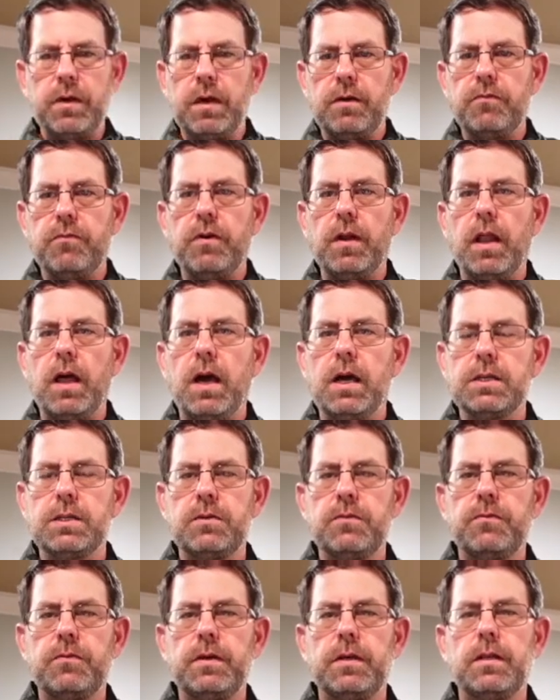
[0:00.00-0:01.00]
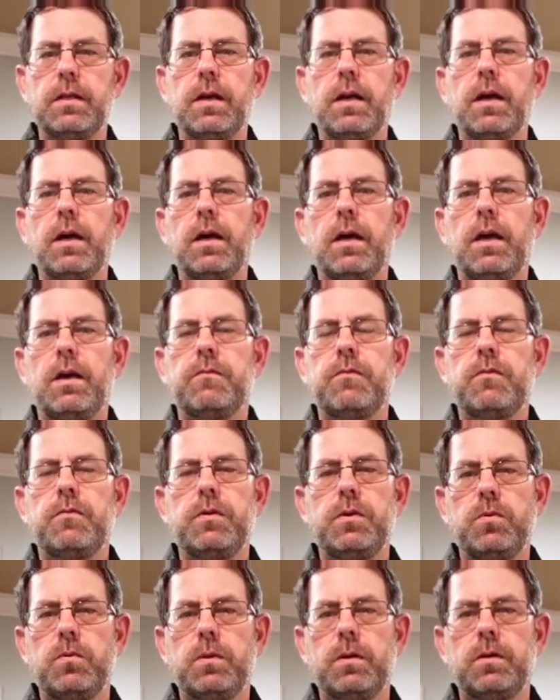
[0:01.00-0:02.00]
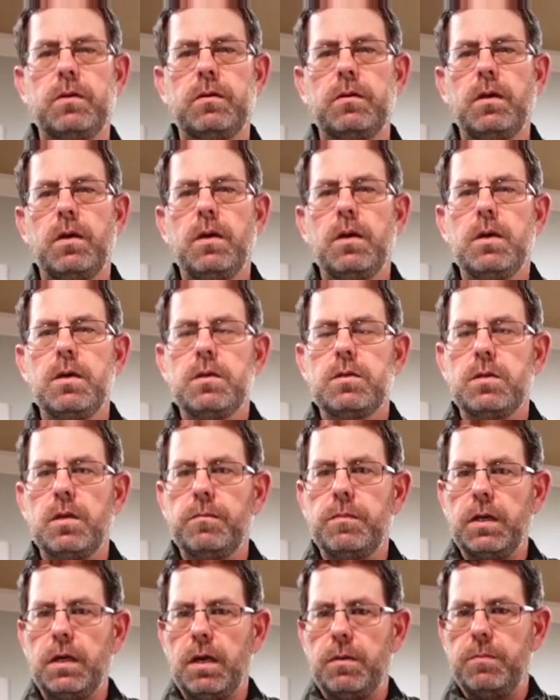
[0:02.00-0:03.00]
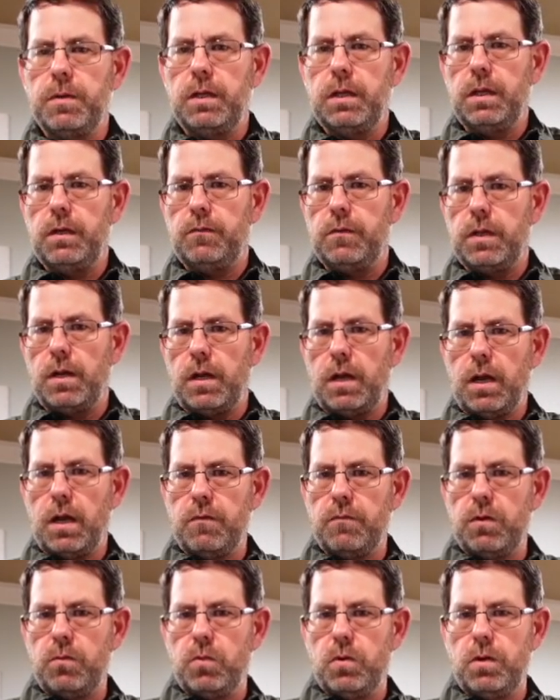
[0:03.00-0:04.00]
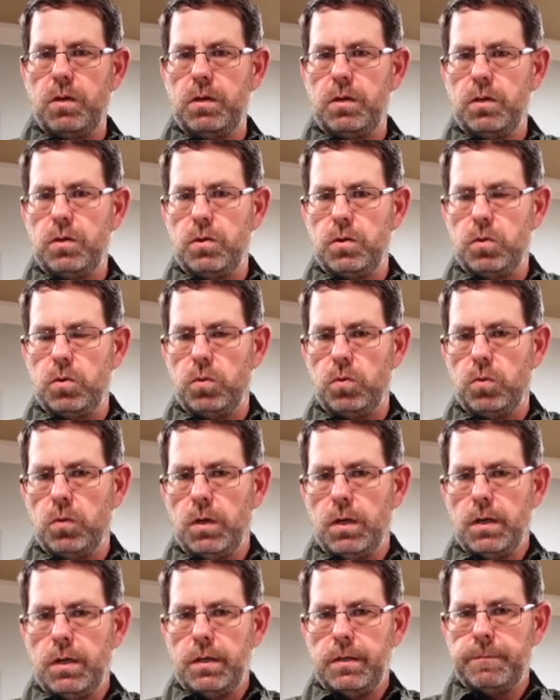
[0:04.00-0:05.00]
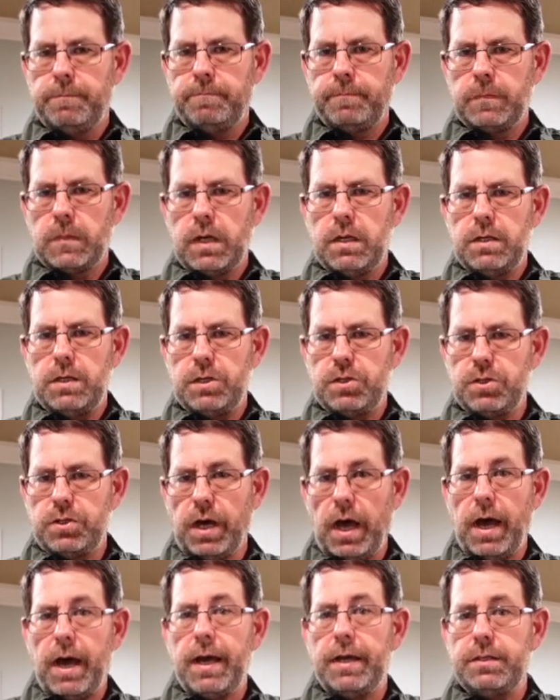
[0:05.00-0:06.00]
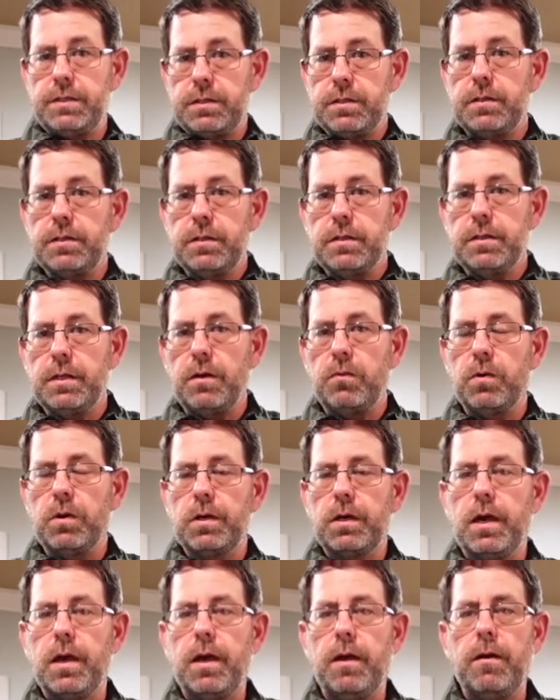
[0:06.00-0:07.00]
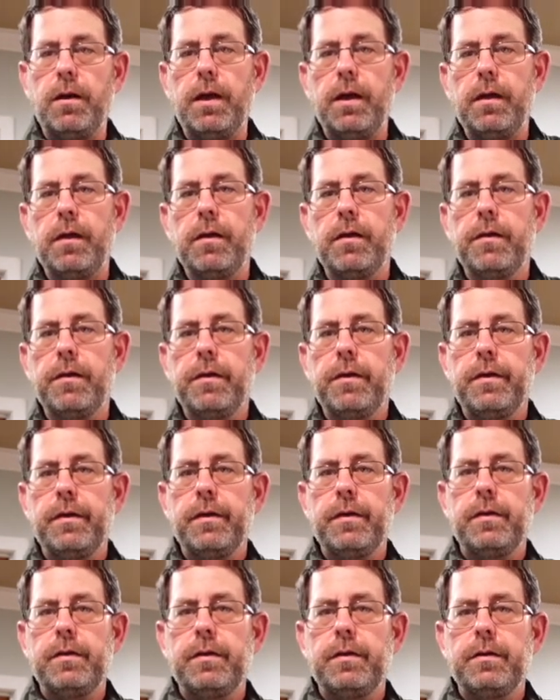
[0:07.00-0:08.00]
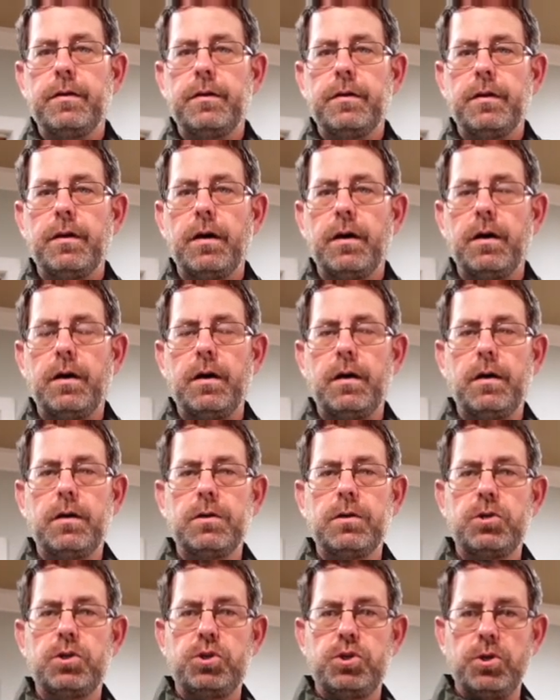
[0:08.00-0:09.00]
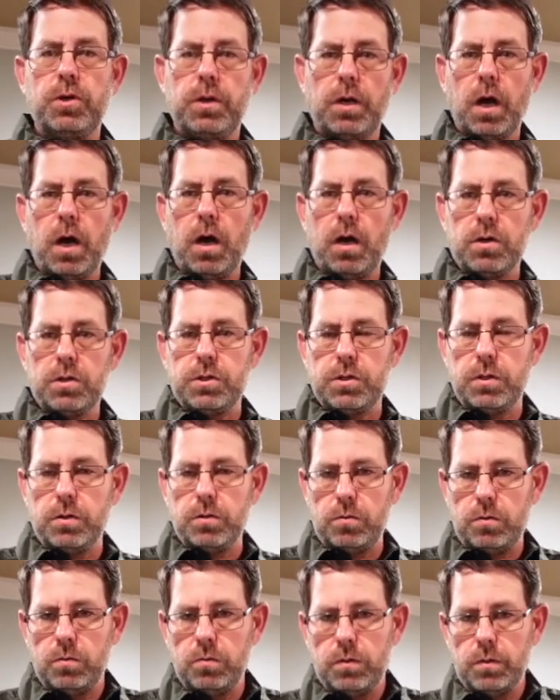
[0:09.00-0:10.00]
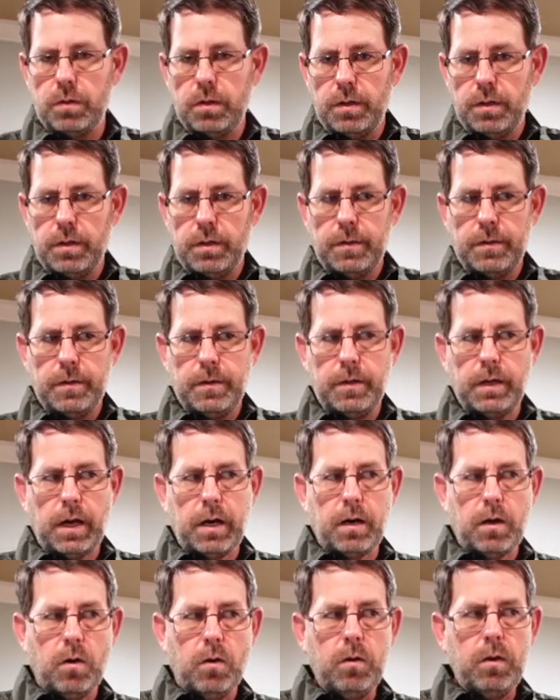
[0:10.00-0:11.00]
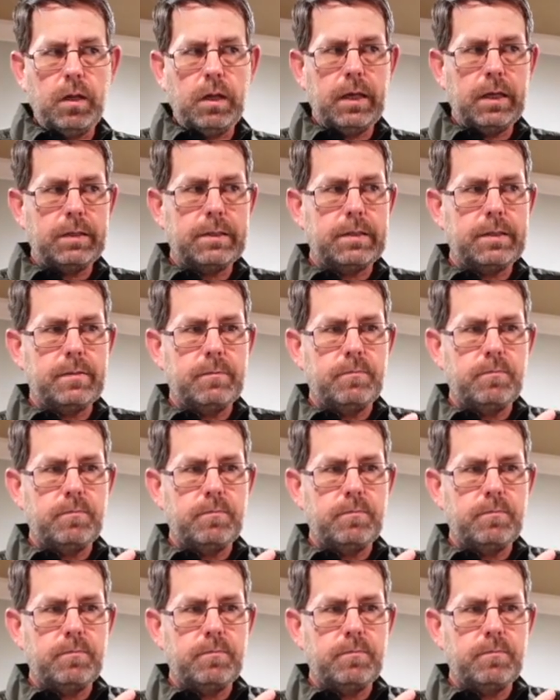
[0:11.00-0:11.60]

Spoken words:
philosophy that I have, if you will. Something I believe that everyone who decides they want to carry should also not only